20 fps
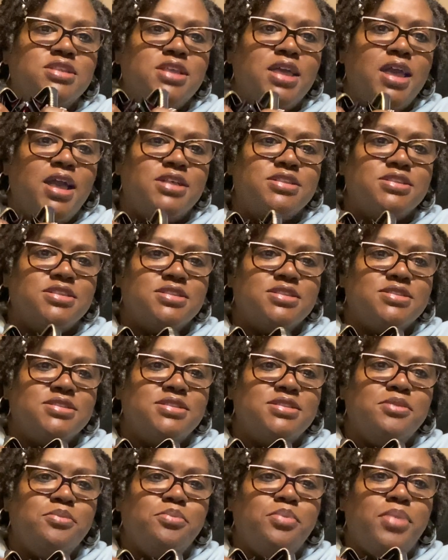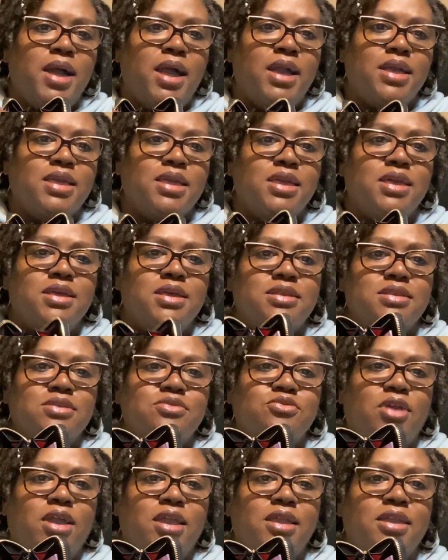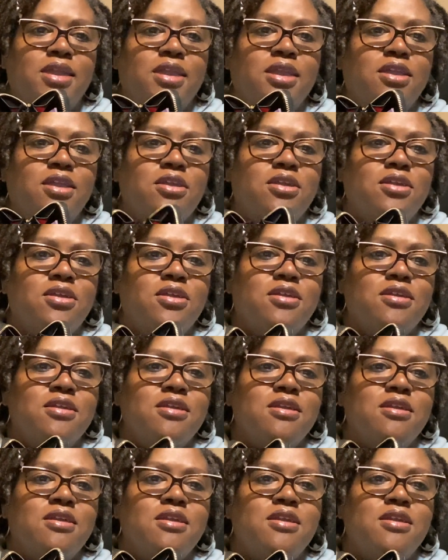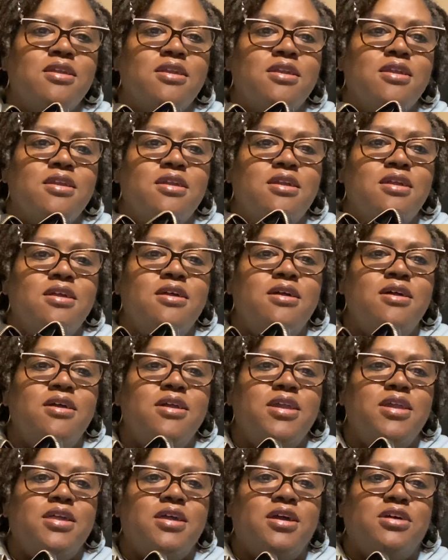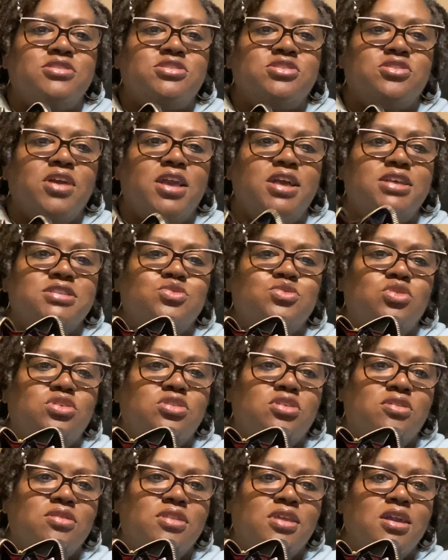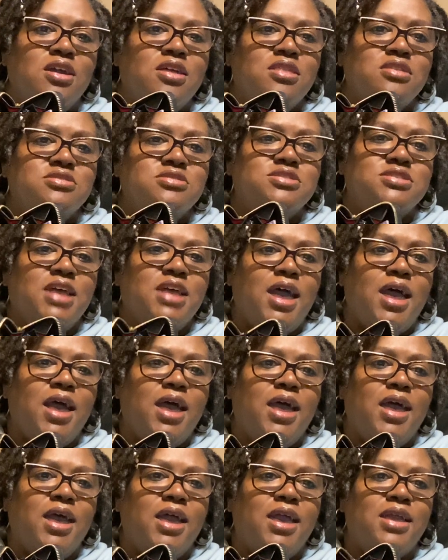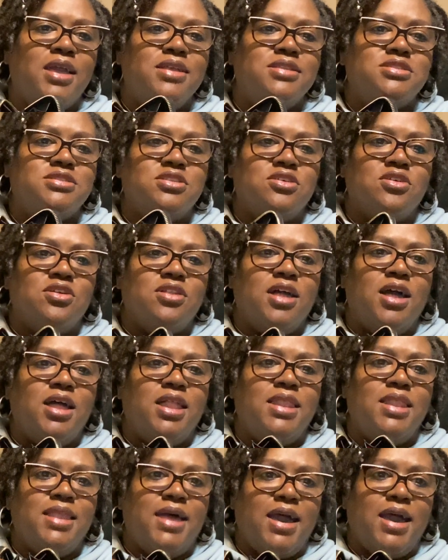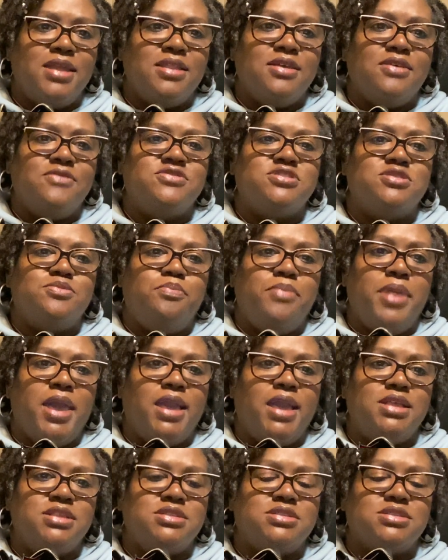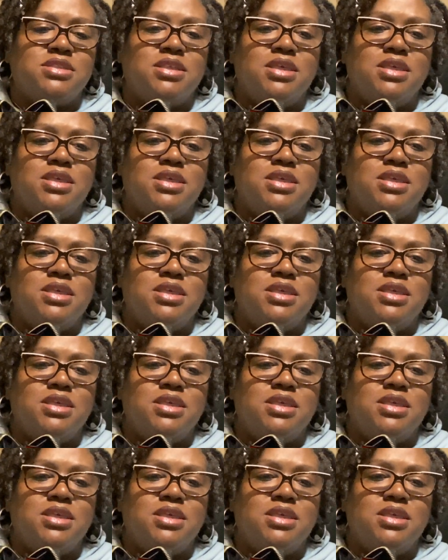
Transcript: it has a slip pocket right here. It also has one on the other side, so a lot of space.